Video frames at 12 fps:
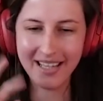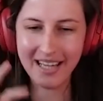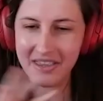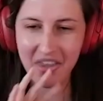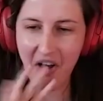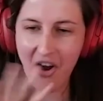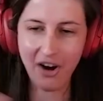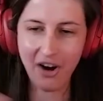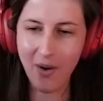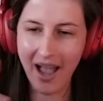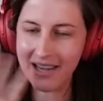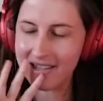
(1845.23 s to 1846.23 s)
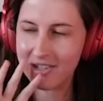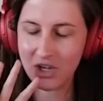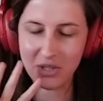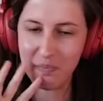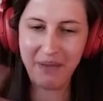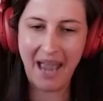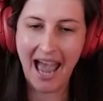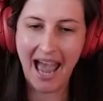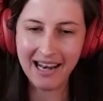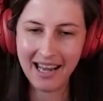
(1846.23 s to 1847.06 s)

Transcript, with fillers: It, the ROI is just bad,